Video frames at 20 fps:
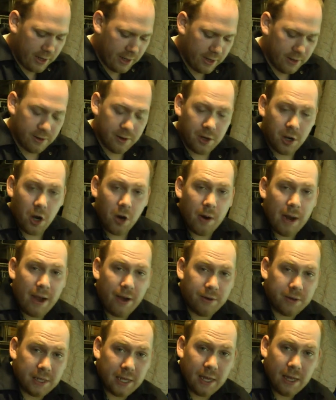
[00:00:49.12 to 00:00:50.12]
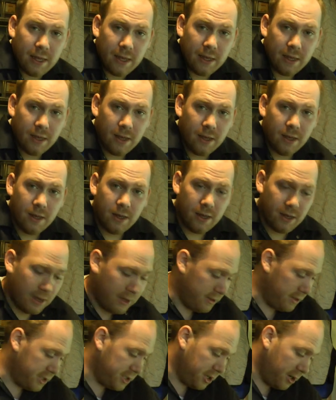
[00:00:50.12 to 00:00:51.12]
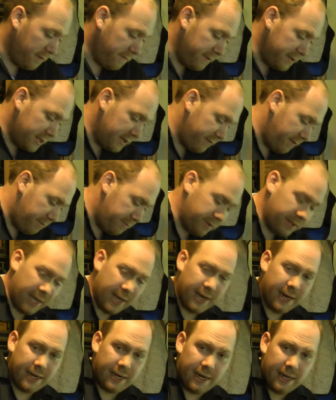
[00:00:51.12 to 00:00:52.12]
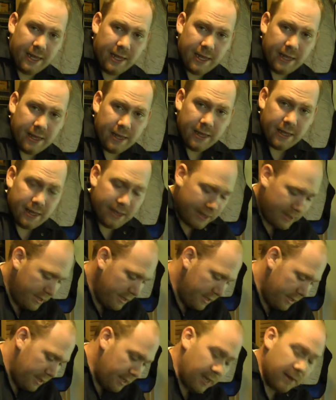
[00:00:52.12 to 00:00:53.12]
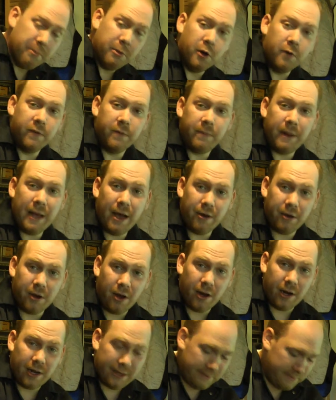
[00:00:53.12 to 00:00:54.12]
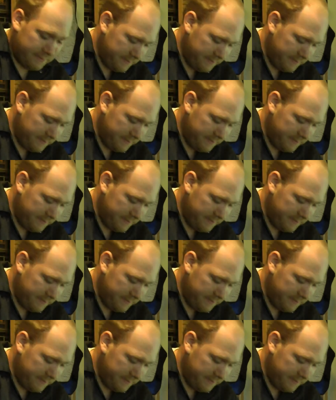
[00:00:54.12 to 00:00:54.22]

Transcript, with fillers: can go out on the surface of a planet and move about on it.